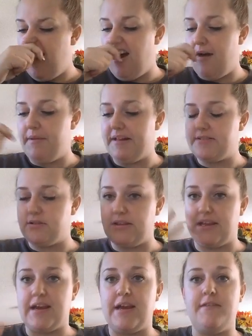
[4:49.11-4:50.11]
And so
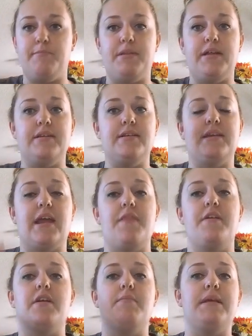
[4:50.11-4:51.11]
they kind of blended
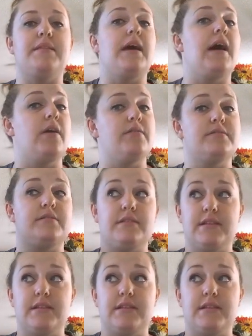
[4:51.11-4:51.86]
together, and it made the house,